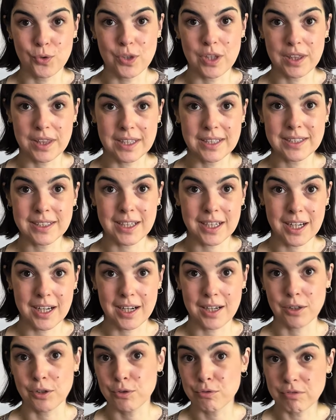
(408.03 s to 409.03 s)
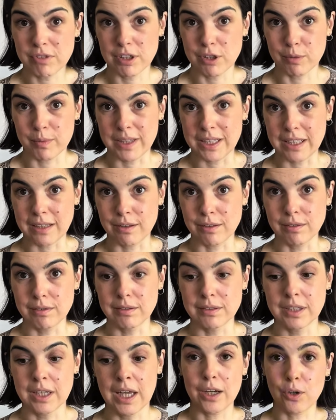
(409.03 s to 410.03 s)
the things that are currently on my
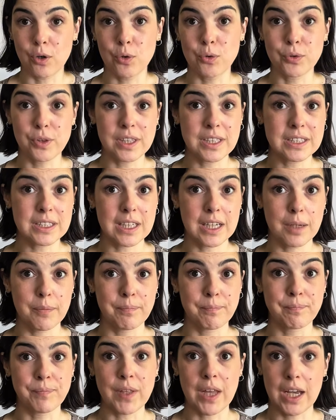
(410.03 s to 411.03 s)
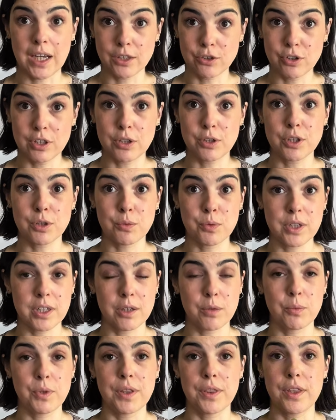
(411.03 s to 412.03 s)
needles are all things that I'm actually going to wear
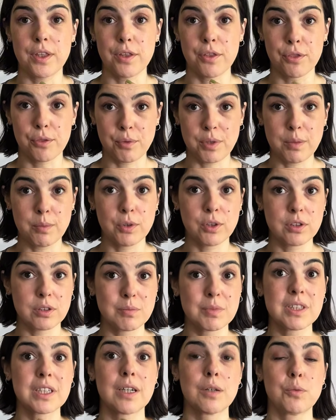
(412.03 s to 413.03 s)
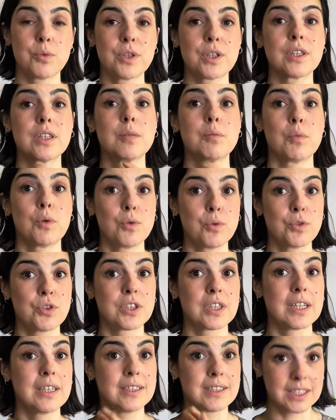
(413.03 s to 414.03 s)
with the 3 bottoms that I wear the most
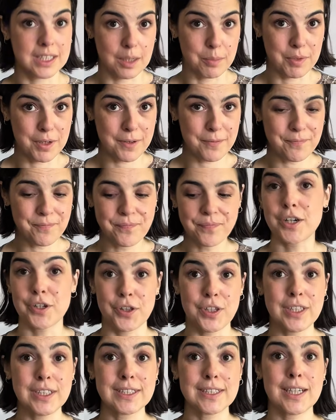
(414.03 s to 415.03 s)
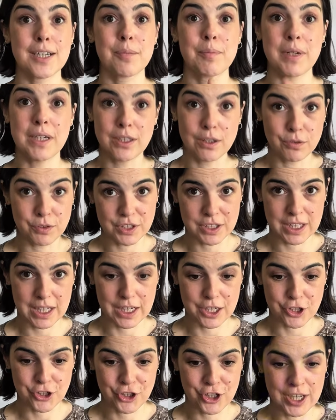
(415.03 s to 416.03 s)
in summer, are things that are made of
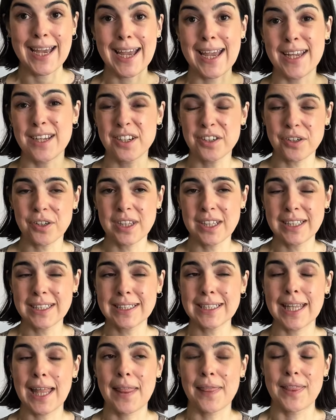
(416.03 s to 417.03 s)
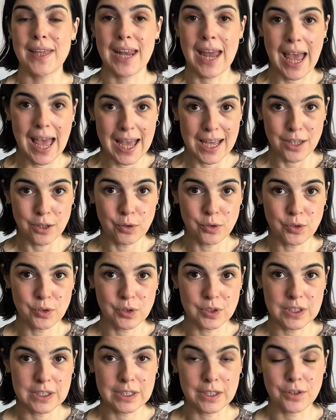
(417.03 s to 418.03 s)
stash, and are things that I could
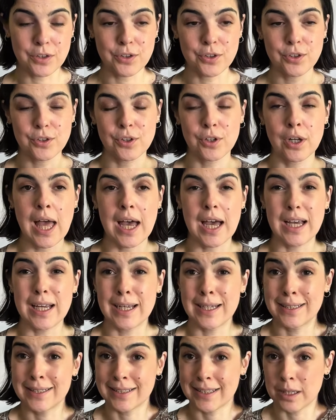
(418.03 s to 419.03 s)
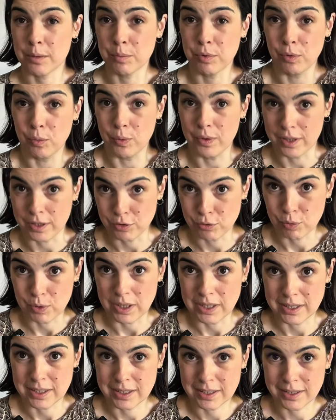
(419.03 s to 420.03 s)
consider a staple with a
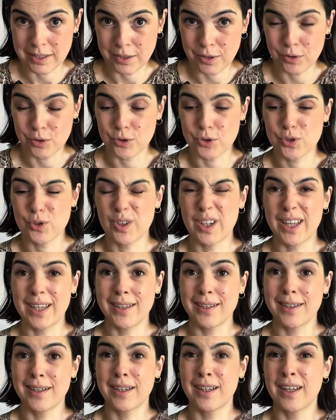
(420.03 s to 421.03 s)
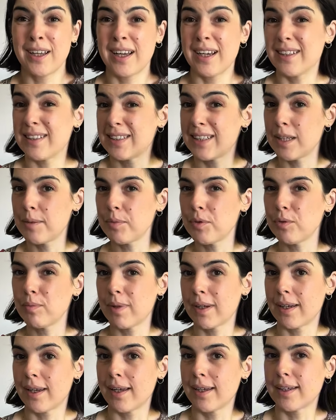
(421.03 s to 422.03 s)
twist. So like a staple, but
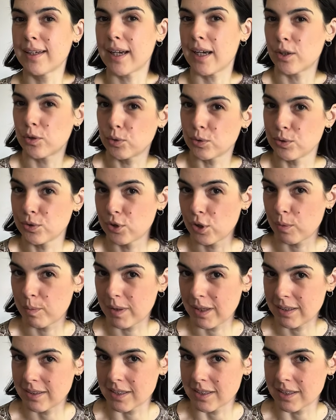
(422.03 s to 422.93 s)
like a cool top at the